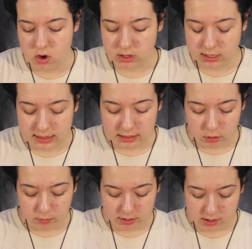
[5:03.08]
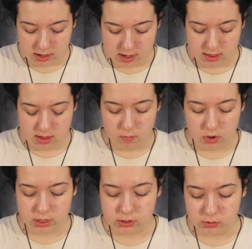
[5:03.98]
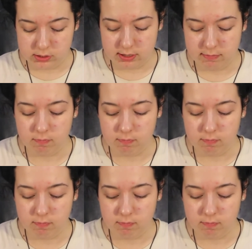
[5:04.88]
only a little bit, and then what I do is I